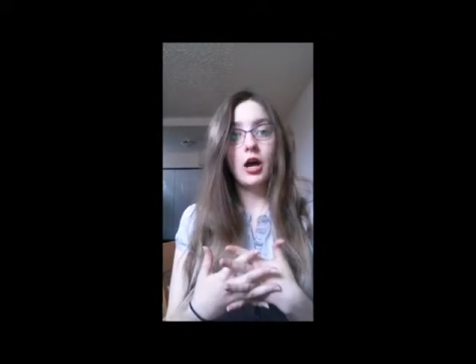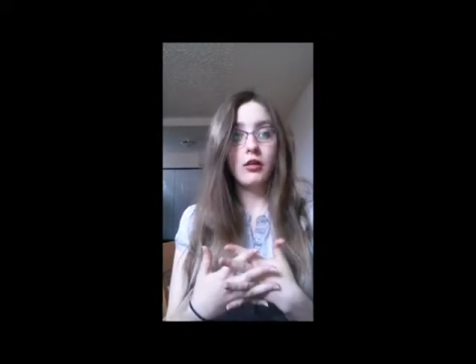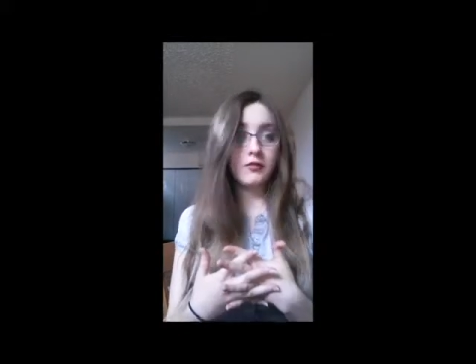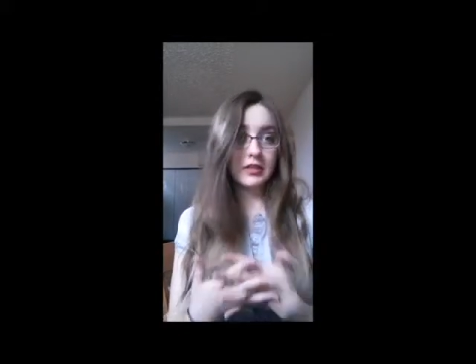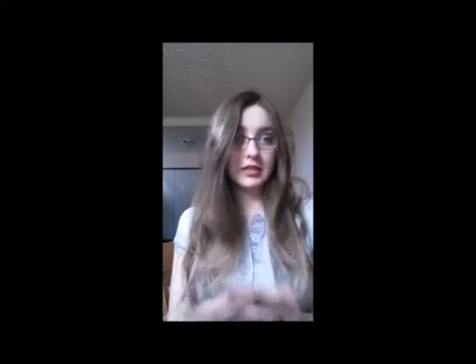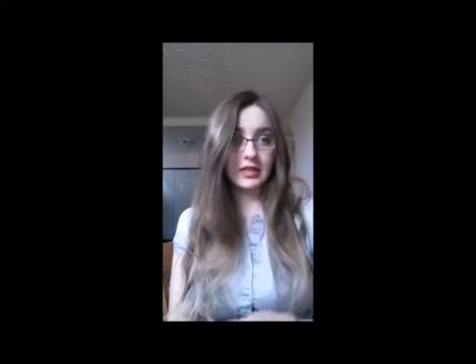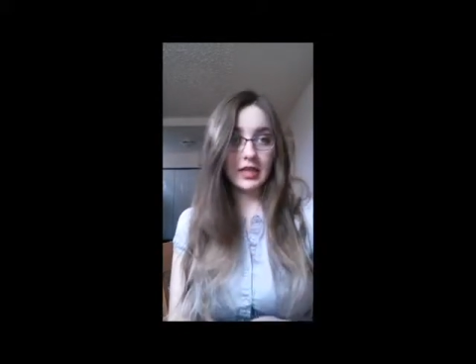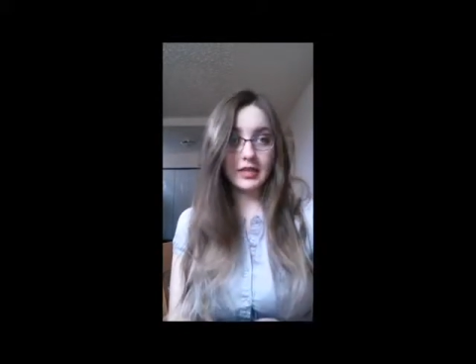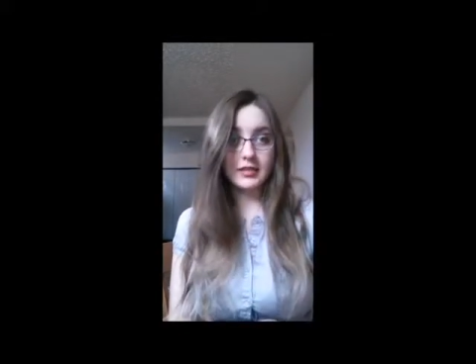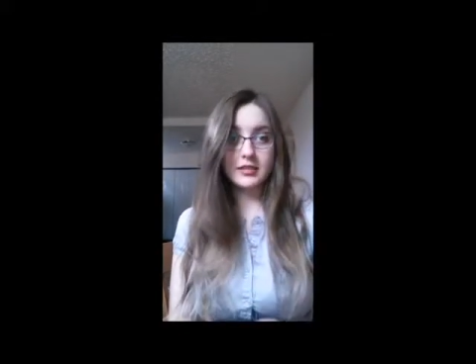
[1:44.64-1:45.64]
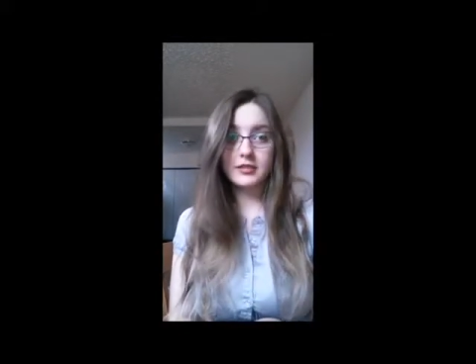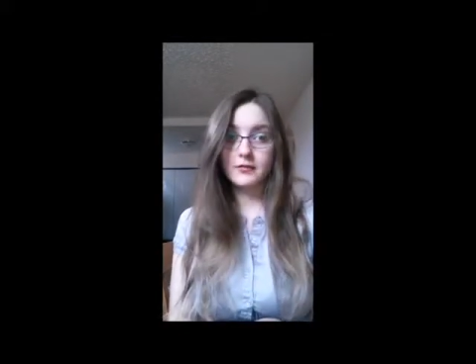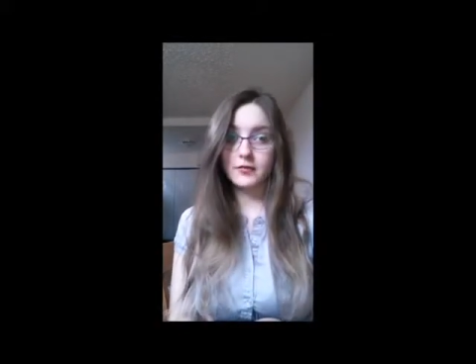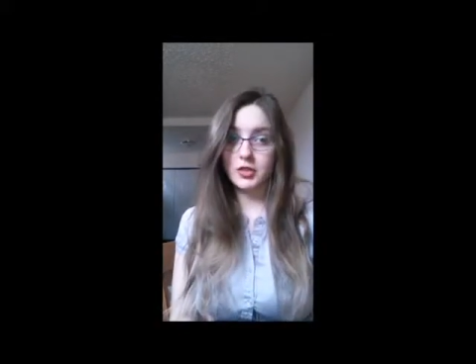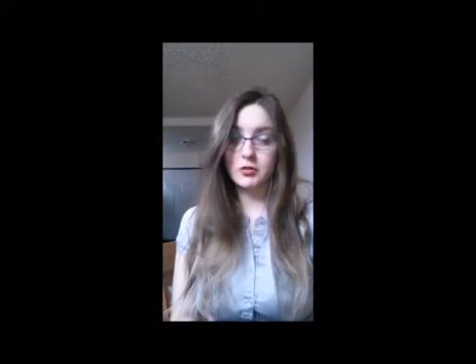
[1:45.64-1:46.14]
of land,
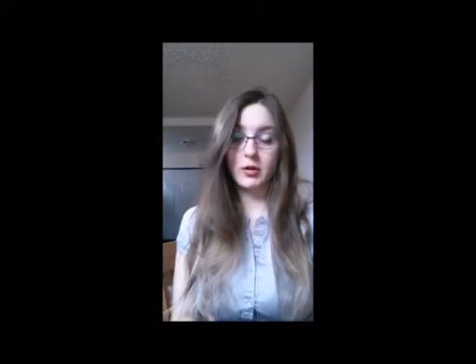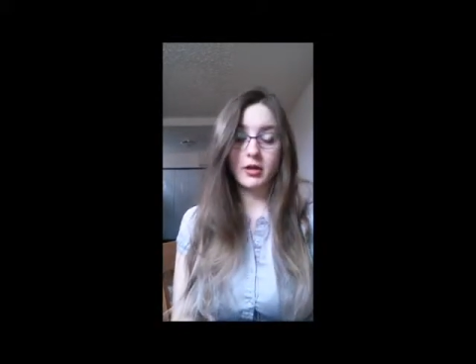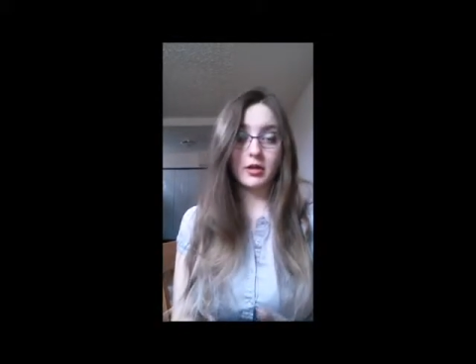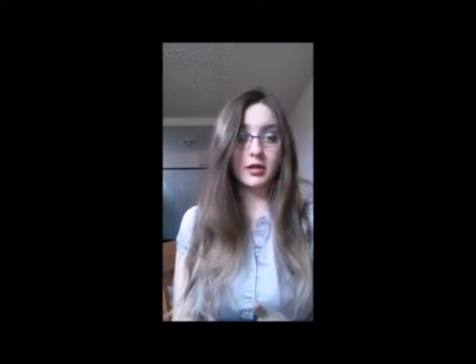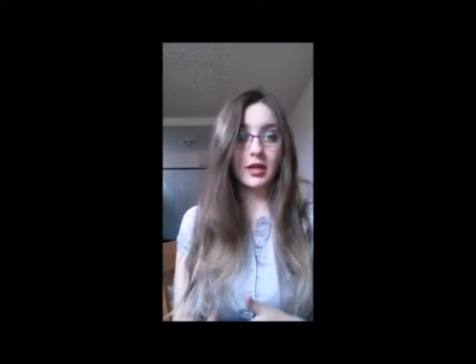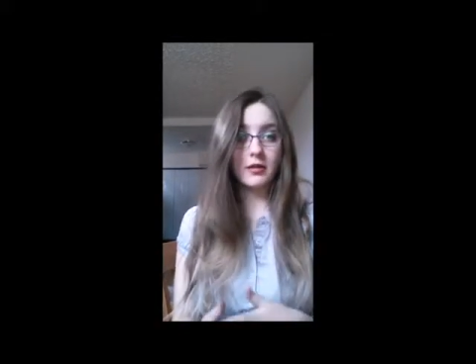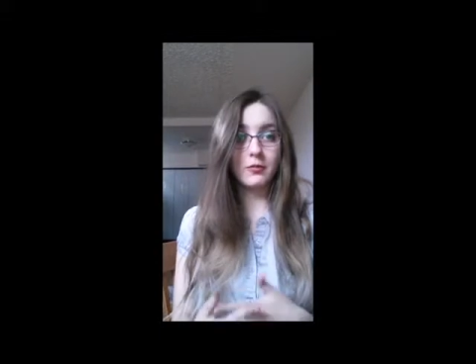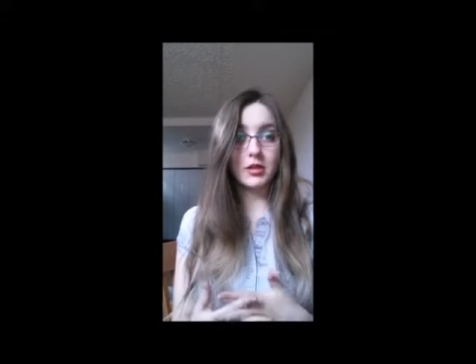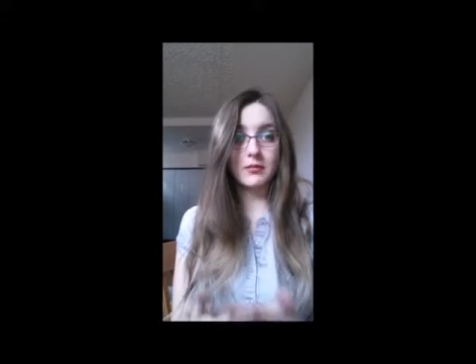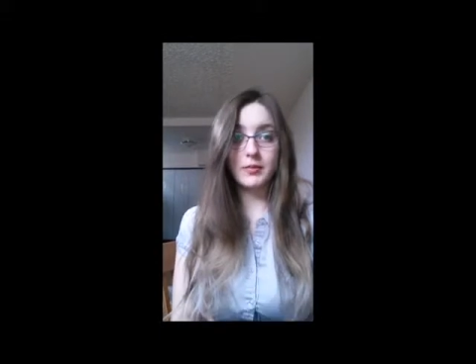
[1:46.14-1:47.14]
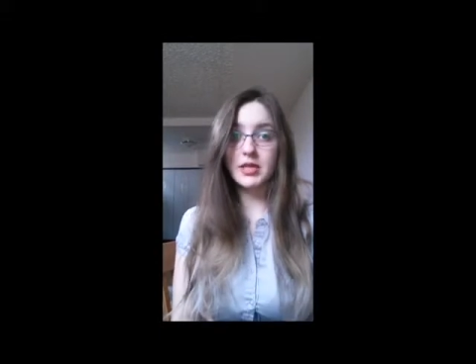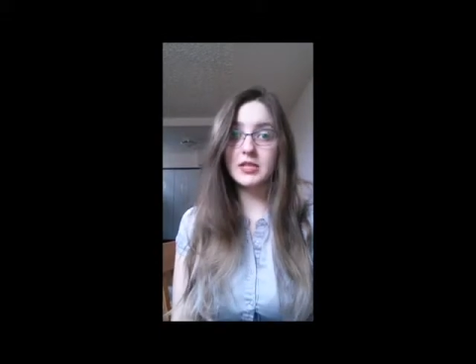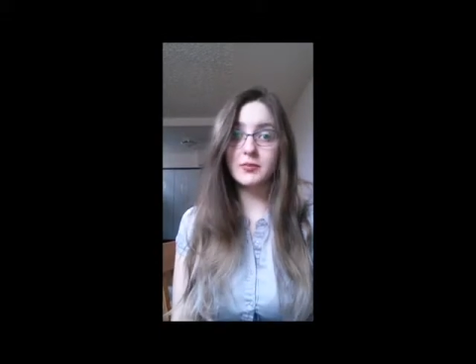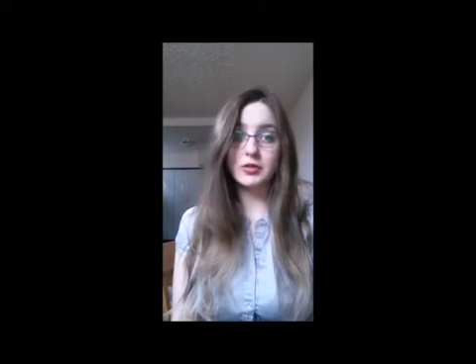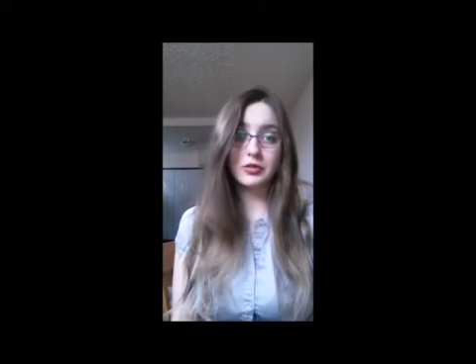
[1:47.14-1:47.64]
fresh water, and one of the
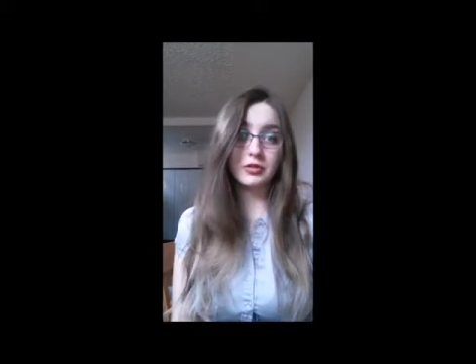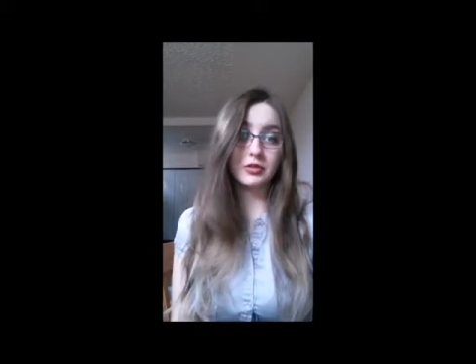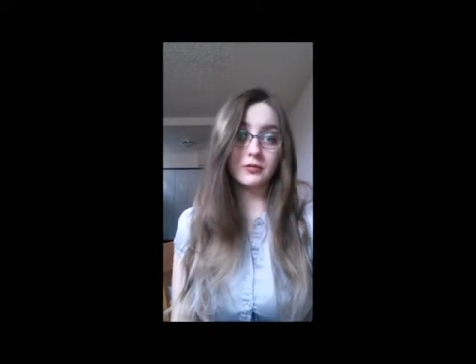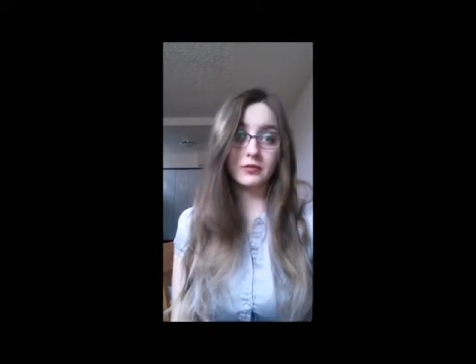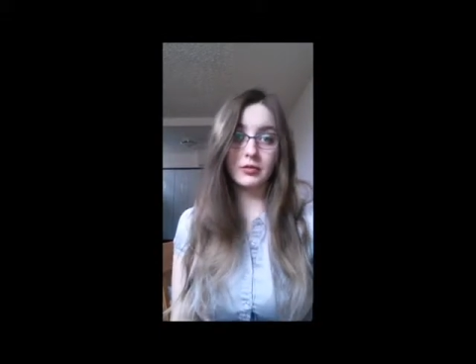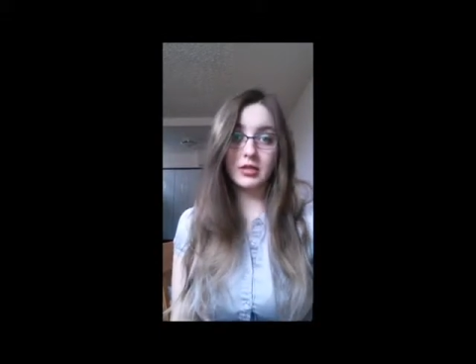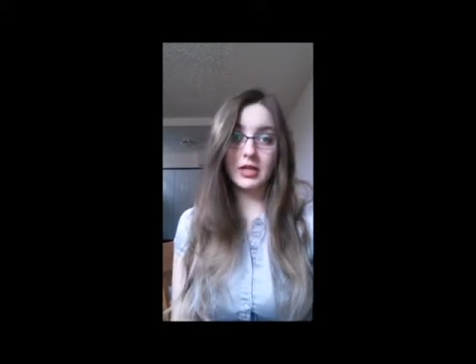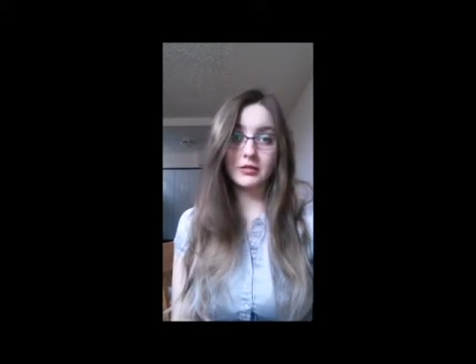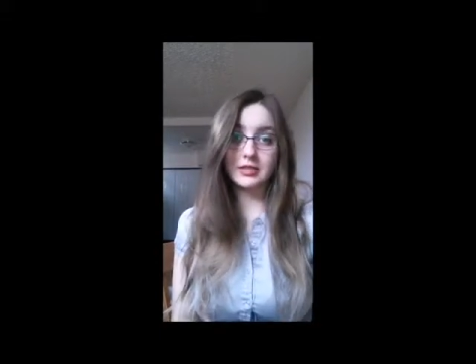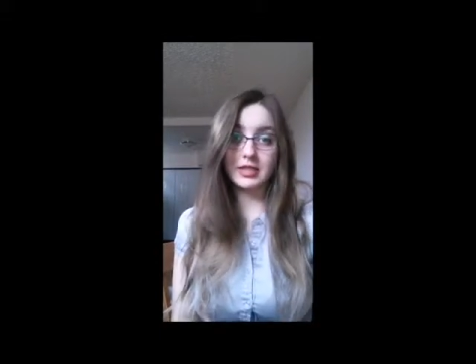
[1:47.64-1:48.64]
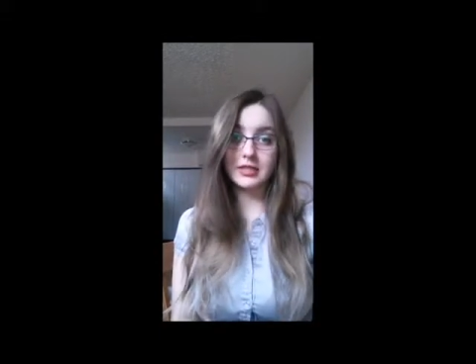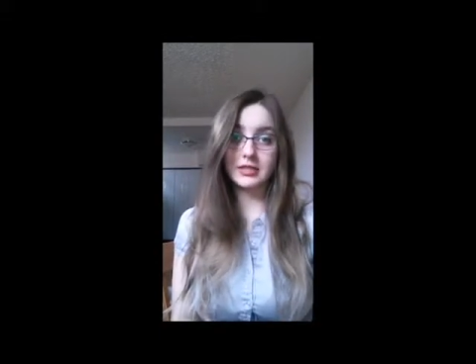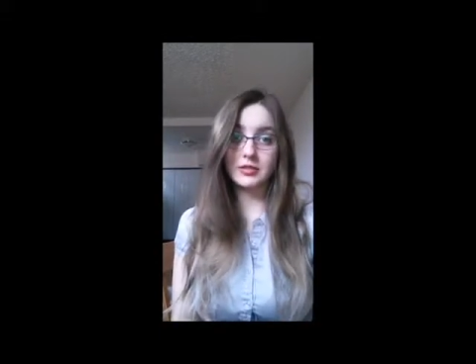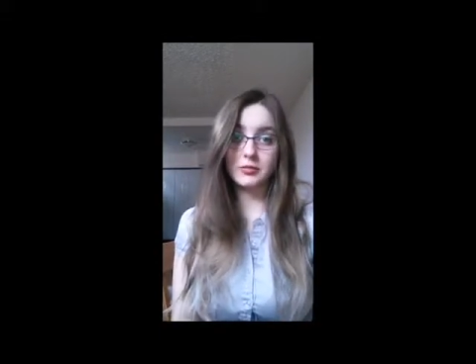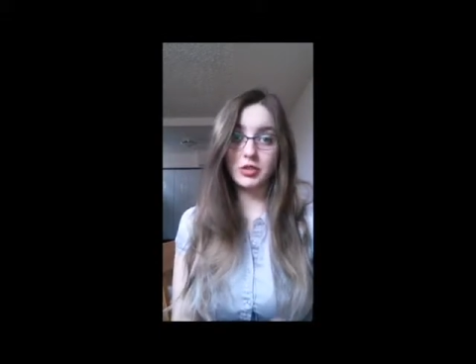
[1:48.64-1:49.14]
biggest producers of greenhouse
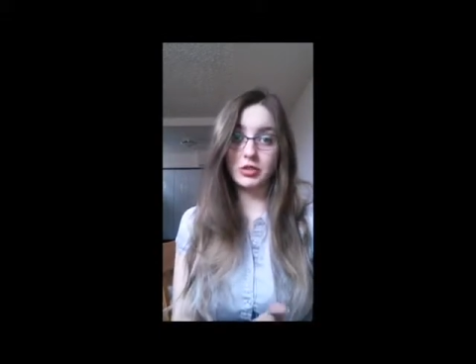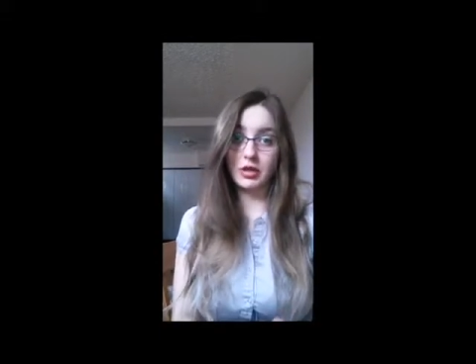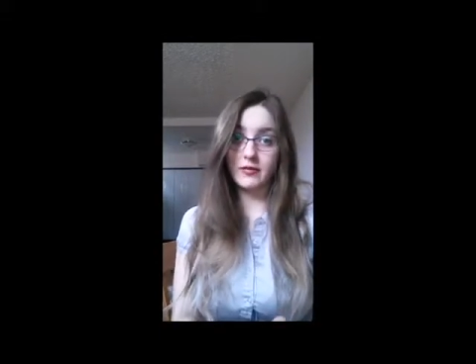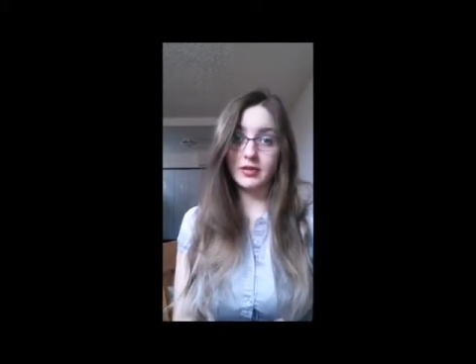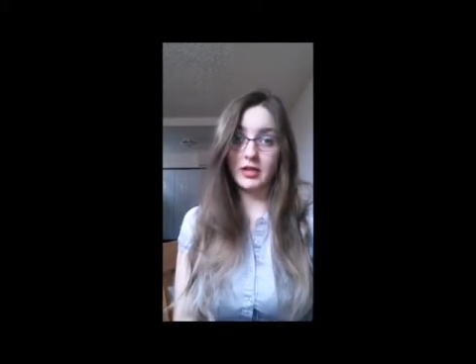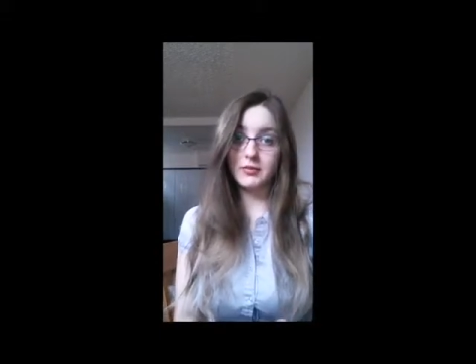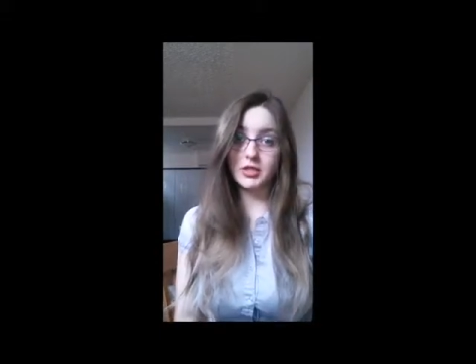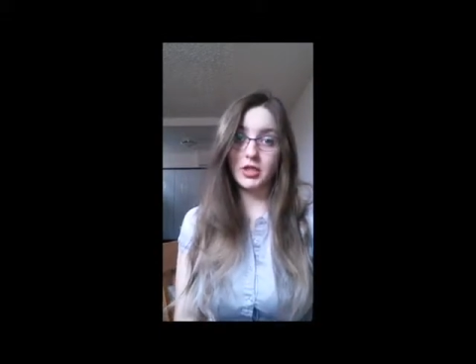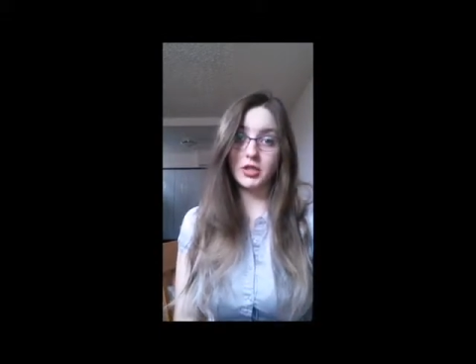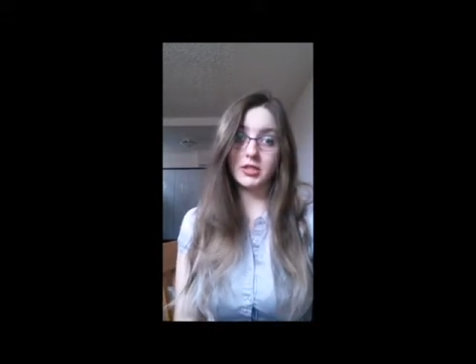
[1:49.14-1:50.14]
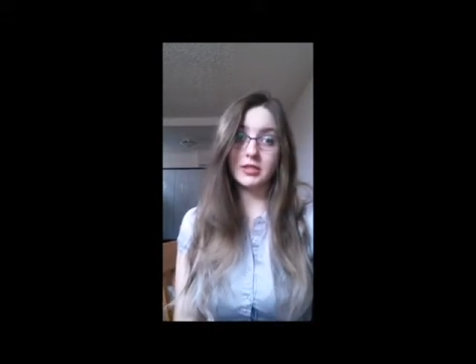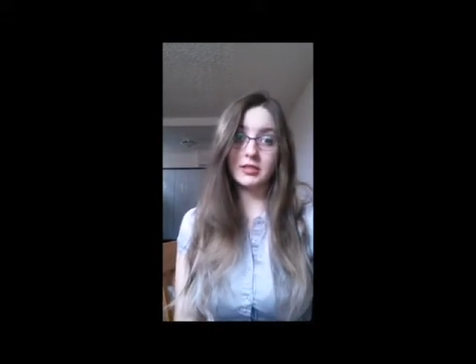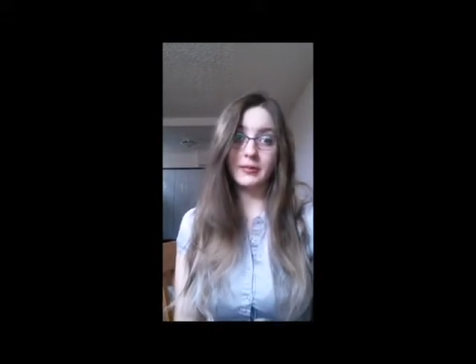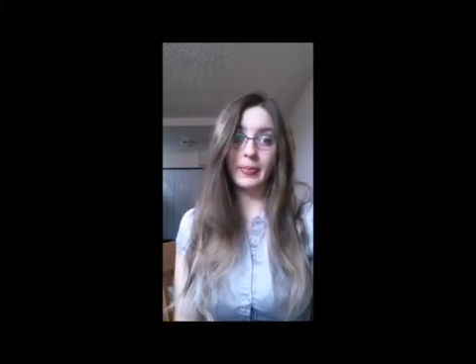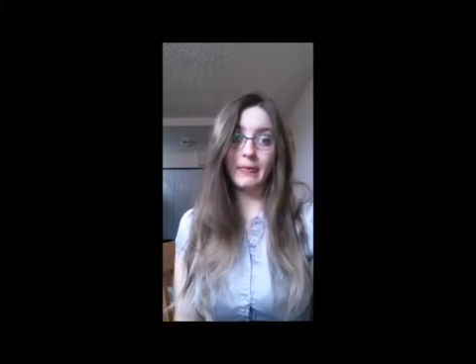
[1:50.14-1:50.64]
gases which drive climate
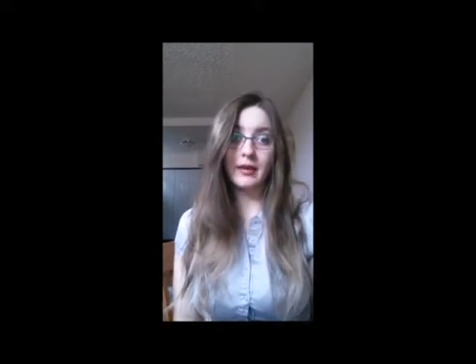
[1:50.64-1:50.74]
changes.